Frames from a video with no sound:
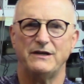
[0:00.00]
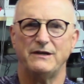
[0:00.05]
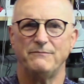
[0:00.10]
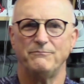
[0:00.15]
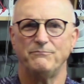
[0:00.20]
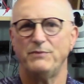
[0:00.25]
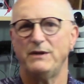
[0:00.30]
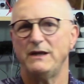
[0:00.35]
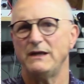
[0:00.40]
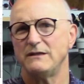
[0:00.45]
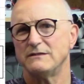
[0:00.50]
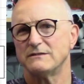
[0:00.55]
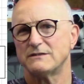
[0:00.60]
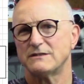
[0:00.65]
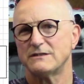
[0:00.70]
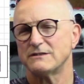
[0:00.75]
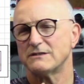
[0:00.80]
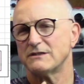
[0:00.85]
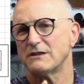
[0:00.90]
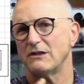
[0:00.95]

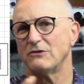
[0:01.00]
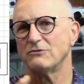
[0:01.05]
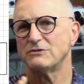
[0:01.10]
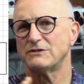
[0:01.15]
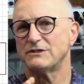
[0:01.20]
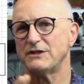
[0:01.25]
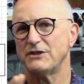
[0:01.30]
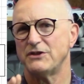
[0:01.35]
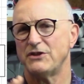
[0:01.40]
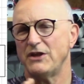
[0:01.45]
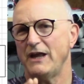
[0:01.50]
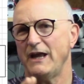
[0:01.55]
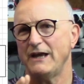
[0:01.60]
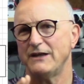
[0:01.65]
impedances close to the